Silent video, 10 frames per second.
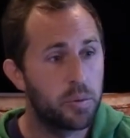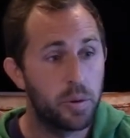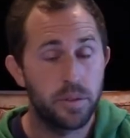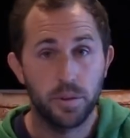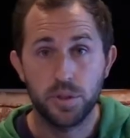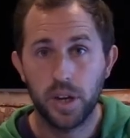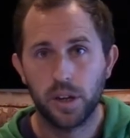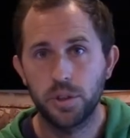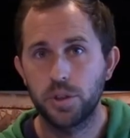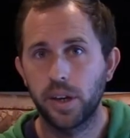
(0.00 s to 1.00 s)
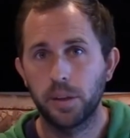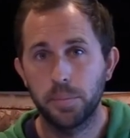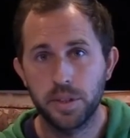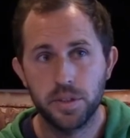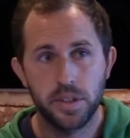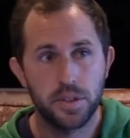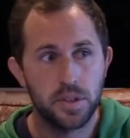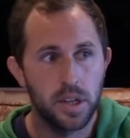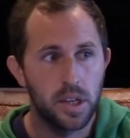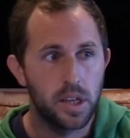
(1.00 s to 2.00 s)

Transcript: with their soccer training business.